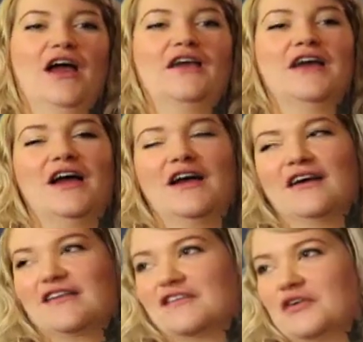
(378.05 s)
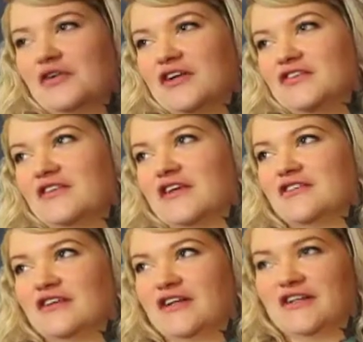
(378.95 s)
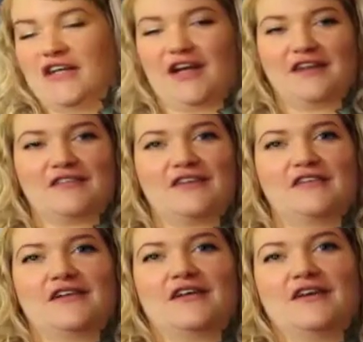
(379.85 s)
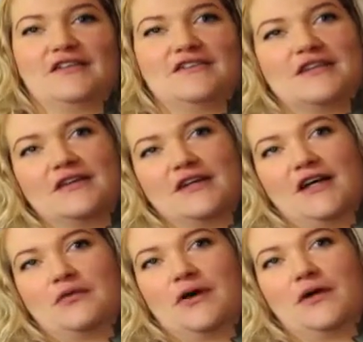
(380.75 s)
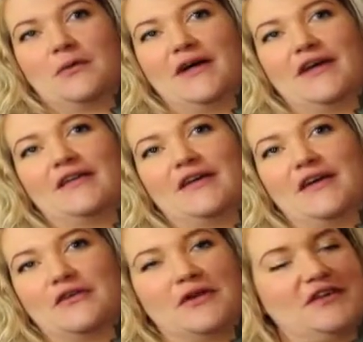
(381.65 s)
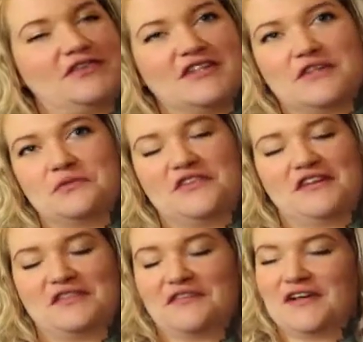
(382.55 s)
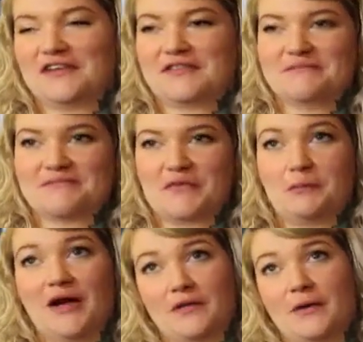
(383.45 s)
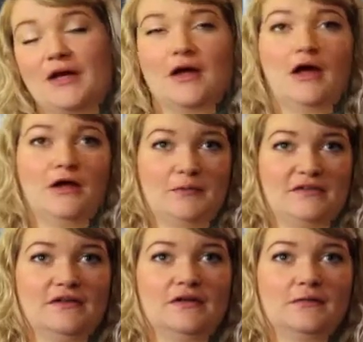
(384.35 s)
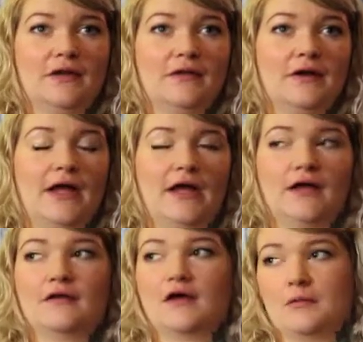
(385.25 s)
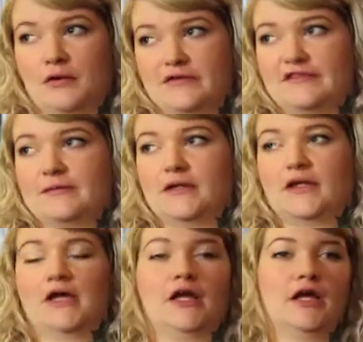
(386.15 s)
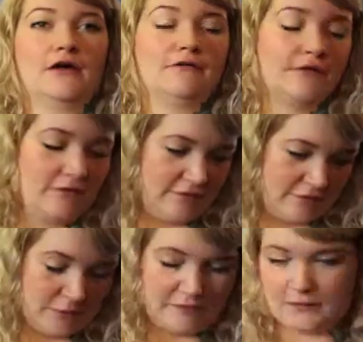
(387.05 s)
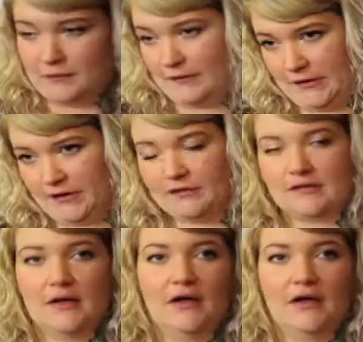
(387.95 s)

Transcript: Yeah, so I do the internet dating just because I like to tell a guy right away that I don't have to tell him face to face. By the way, I, am a single mother and I'm on disability and I have so-and-so disease.